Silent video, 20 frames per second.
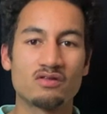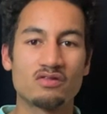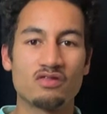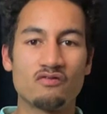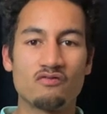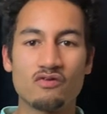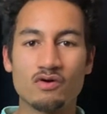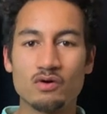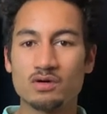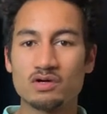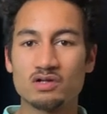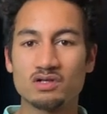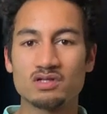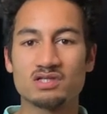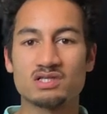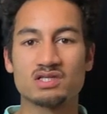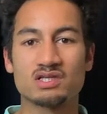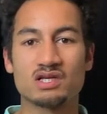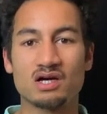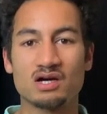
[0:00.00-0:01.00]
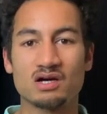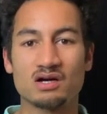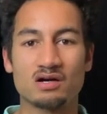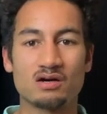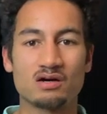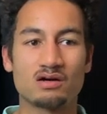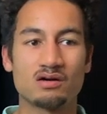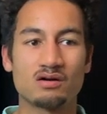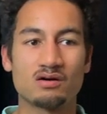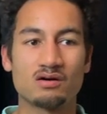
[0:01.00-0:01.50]
the vocals
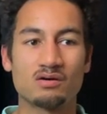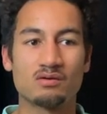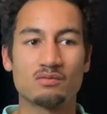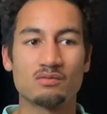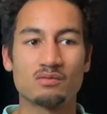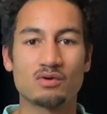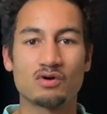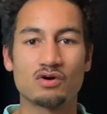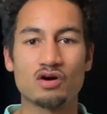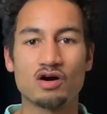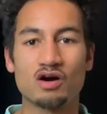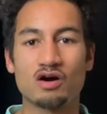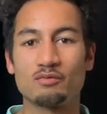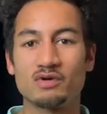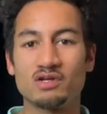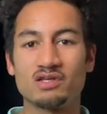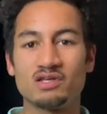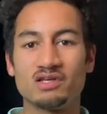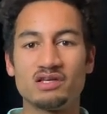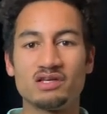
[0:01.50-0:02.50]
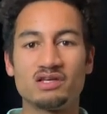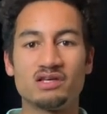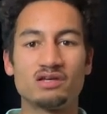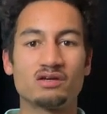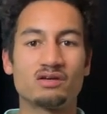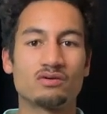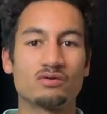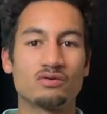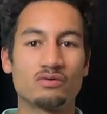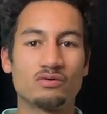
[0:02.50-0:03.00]
are commonly
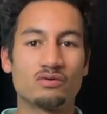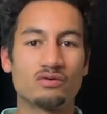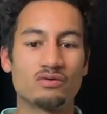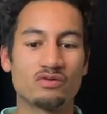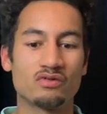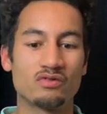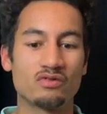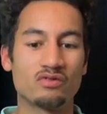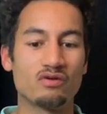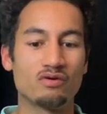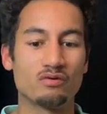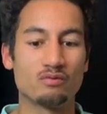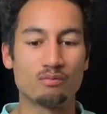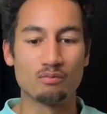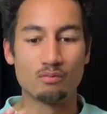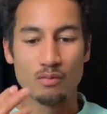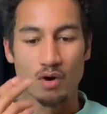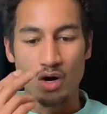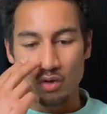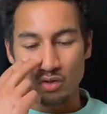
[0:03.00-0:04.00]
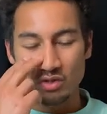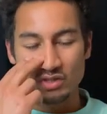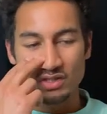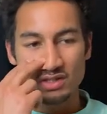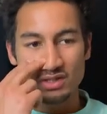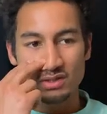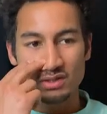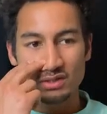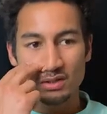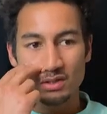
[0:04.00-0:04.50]
the
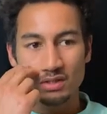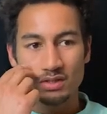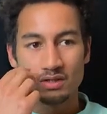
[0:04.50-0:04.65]
most